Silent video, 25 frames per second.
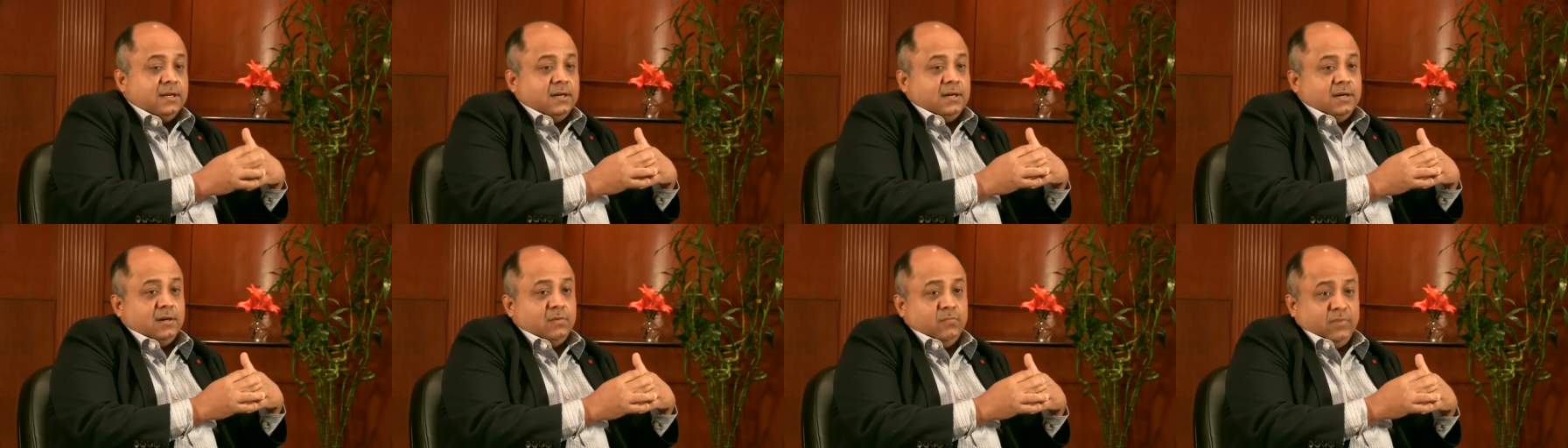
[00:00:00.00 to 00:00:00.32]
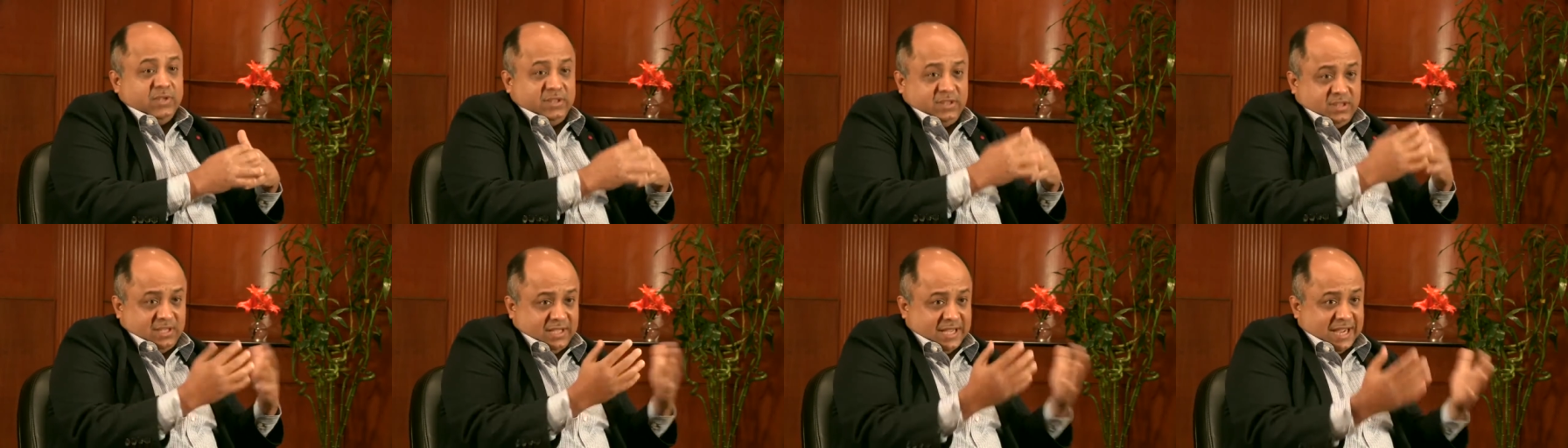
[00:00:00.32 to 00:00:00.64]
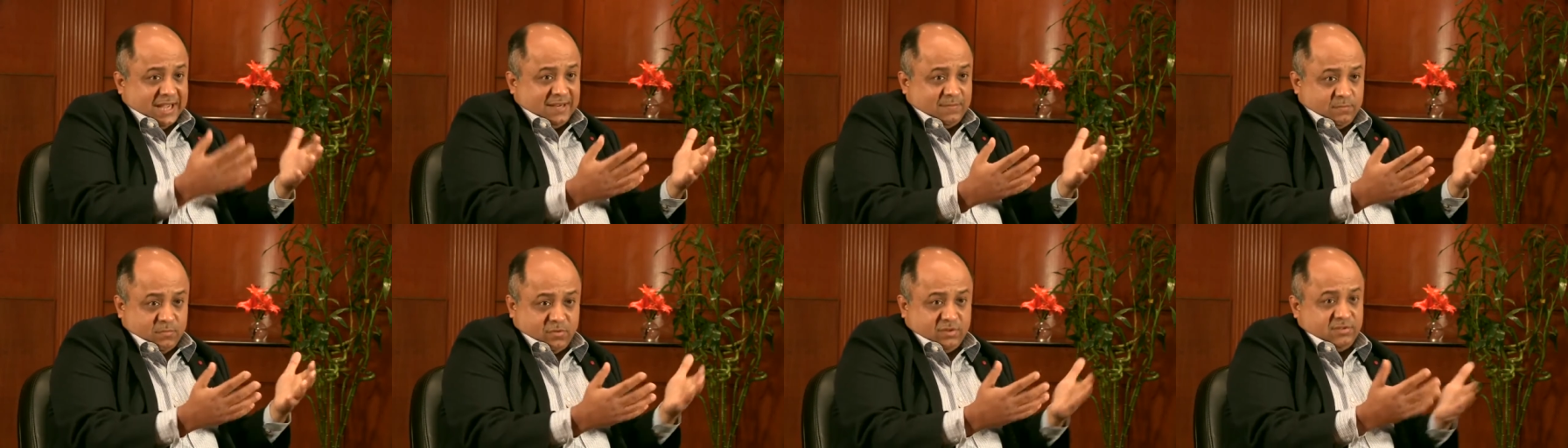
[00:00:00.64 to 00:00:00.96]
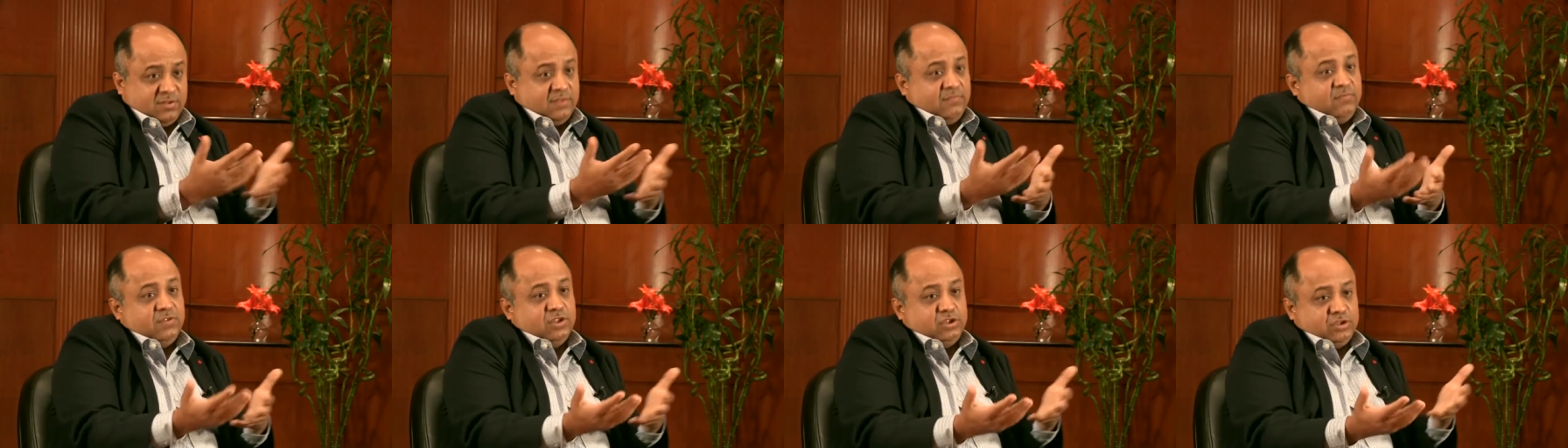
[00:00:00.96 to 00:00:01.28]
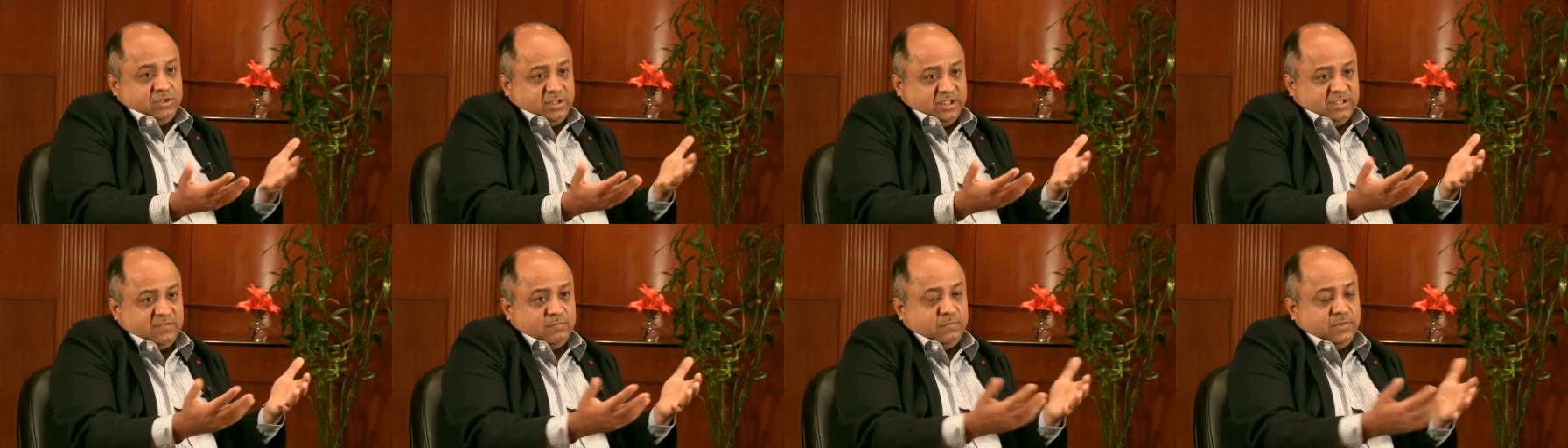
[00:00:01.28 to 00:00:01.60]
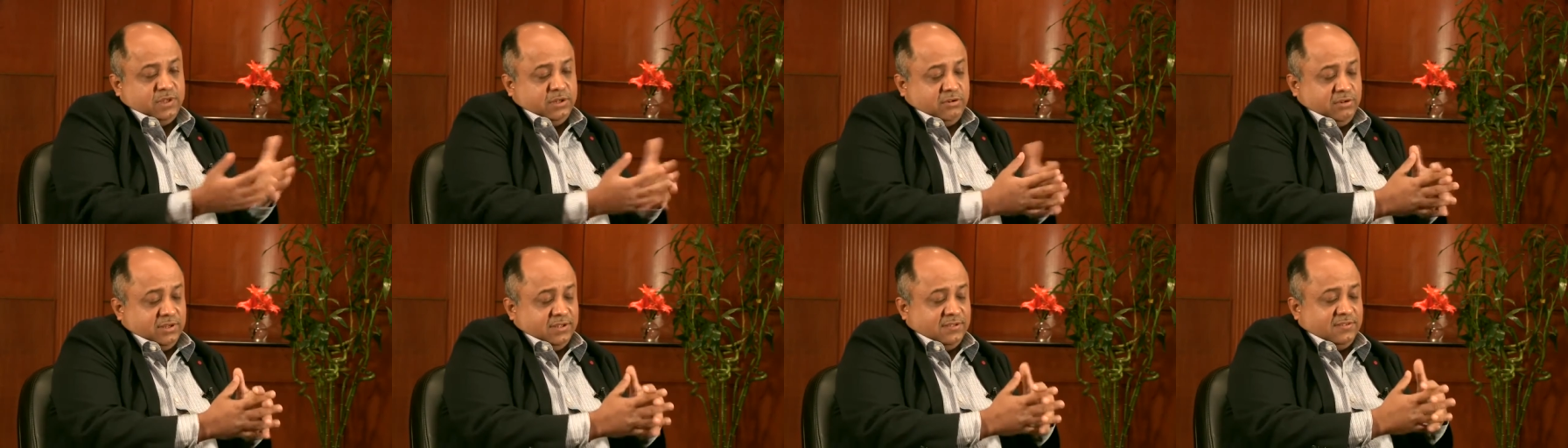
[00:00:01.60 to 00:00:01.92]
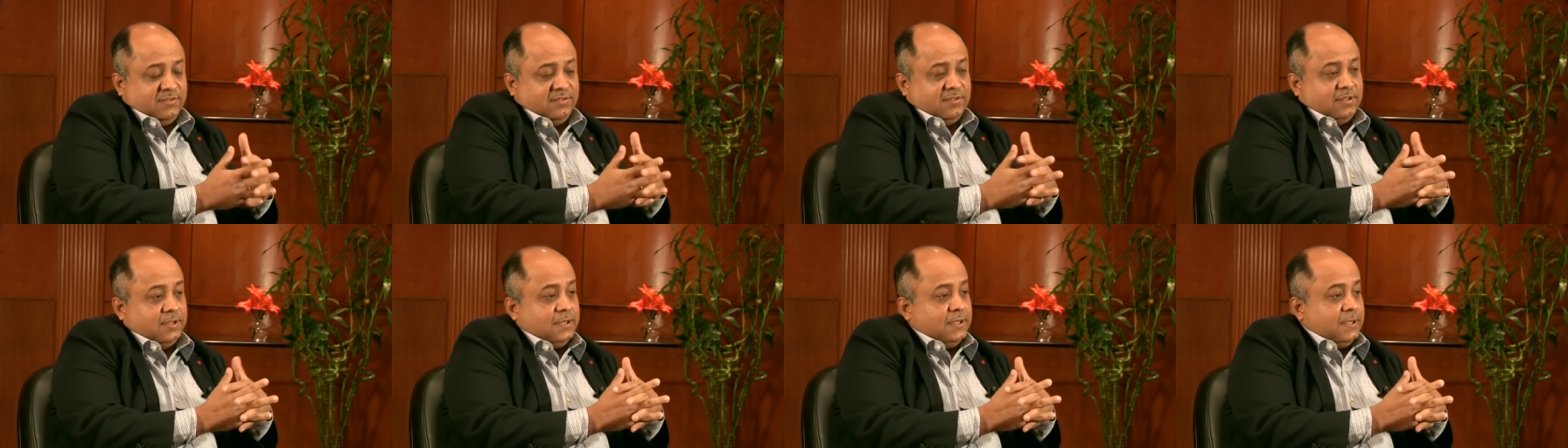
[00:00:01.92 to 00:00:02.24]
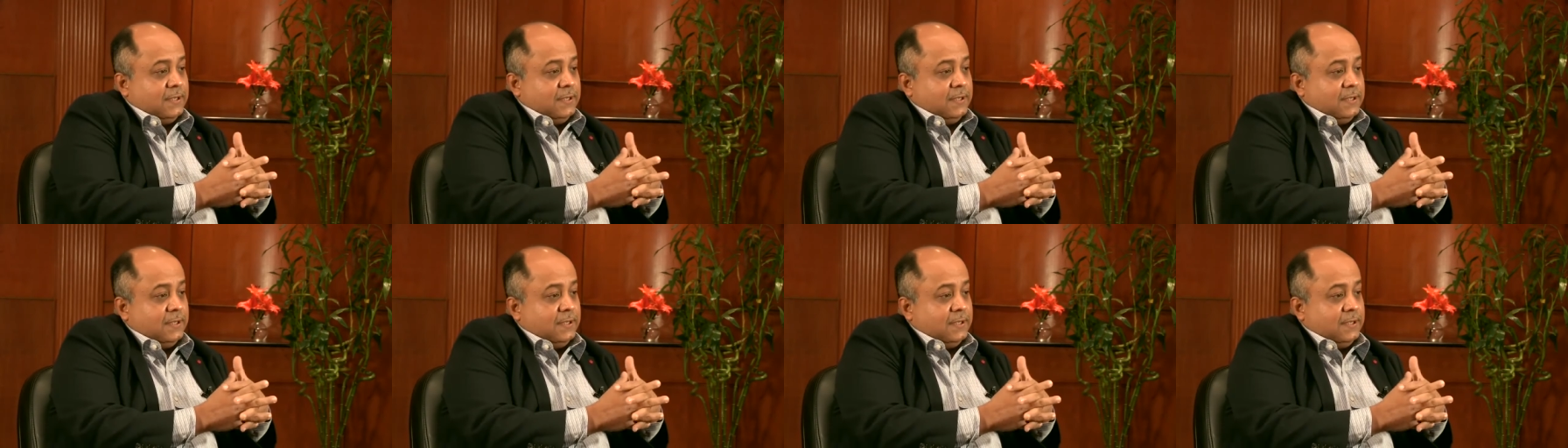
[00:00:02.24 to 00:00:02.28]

uh, with the Atmos and Vision experience.